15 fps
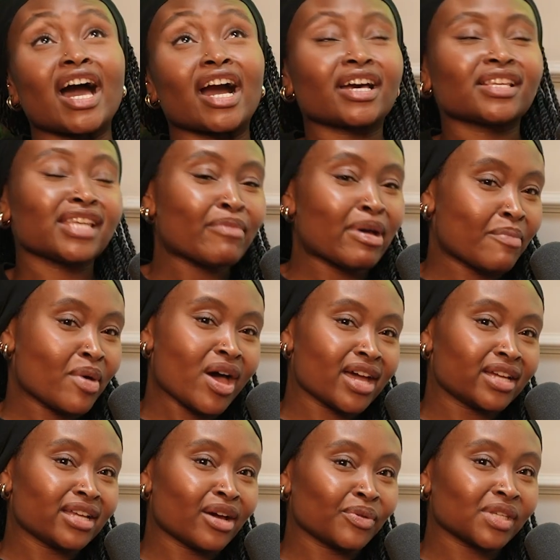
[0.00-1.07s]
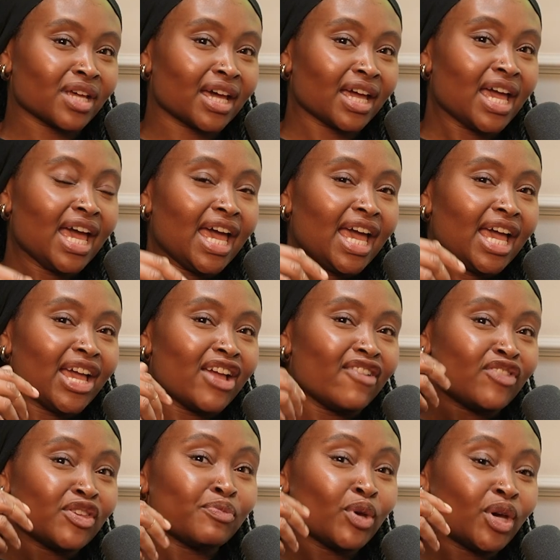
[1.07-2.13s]
Because in my mind, I was like, if
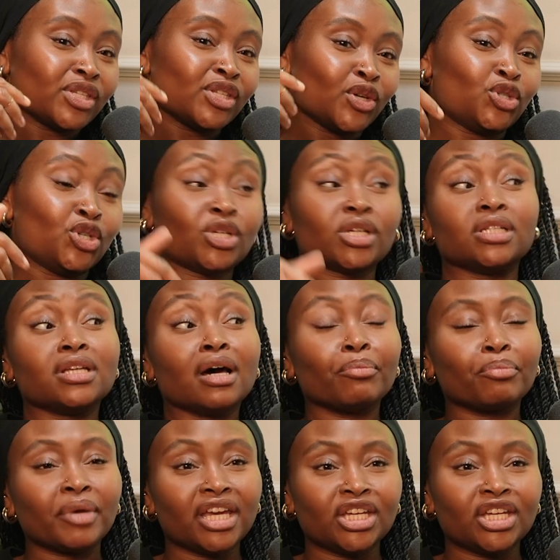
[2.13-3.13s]
this book isn't good, she's going to dump me.